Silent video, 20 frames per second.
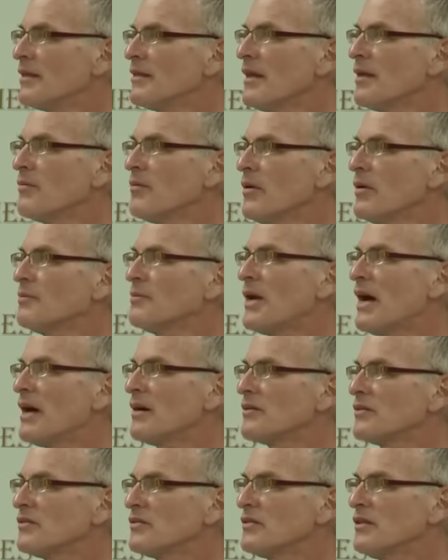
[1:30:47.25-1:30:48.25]
They want
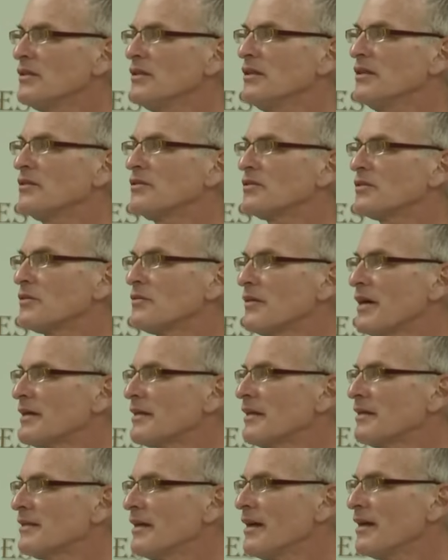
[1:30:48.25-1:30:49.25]
Palestinians to
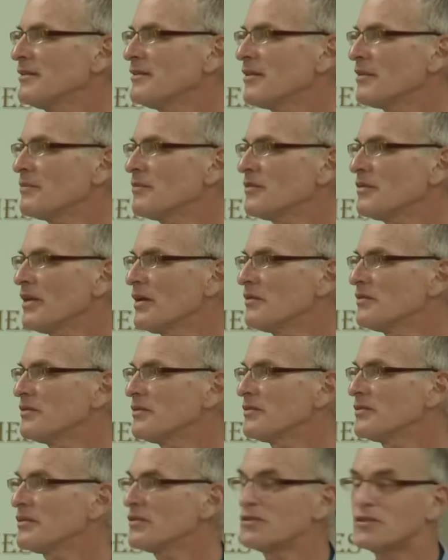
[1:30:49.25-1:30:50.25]
recognize
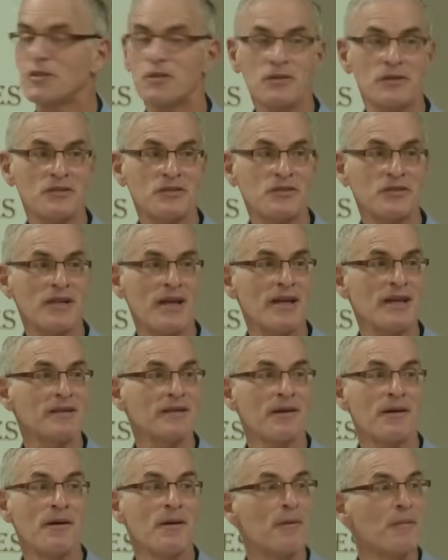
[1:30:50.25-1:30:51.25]
themselves as a Jewish
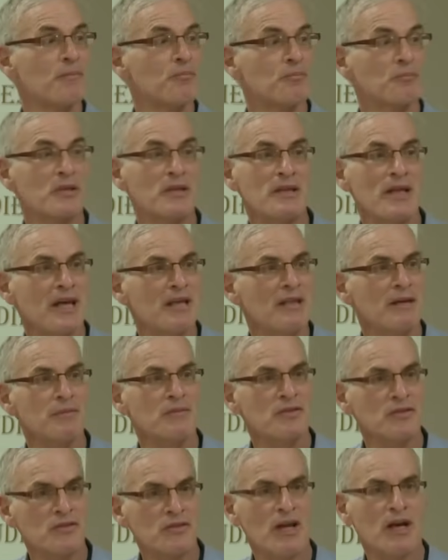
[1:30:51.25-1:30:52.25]
state, but they
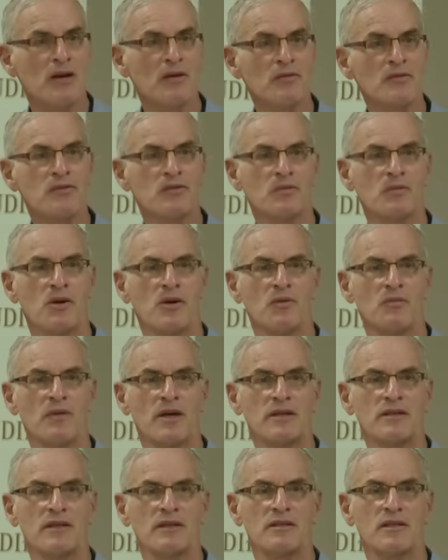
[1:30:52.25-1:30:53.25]
themselves won't
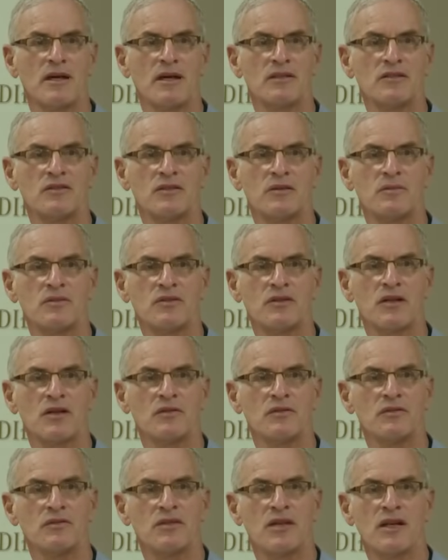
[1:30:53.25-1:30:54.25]
recognize
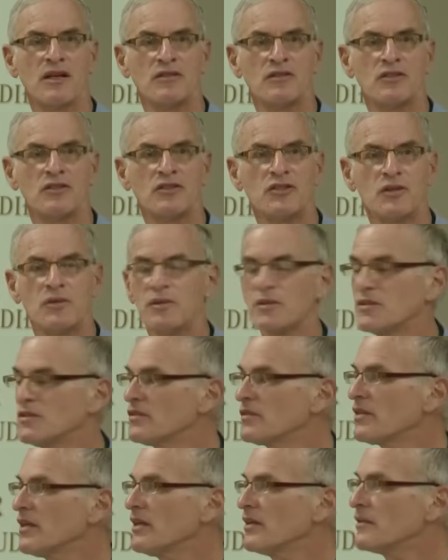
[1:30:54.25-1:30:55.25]
themselves as a Jewish
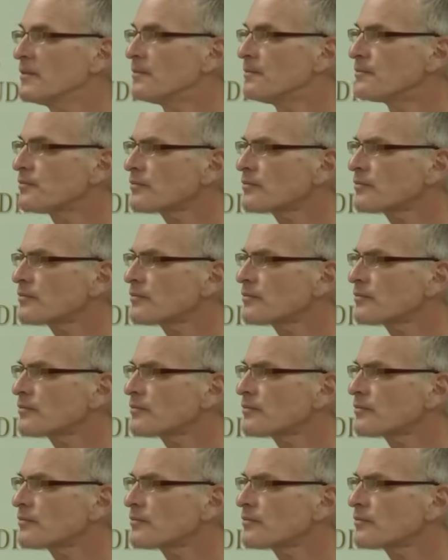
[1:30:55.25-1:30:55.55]
state.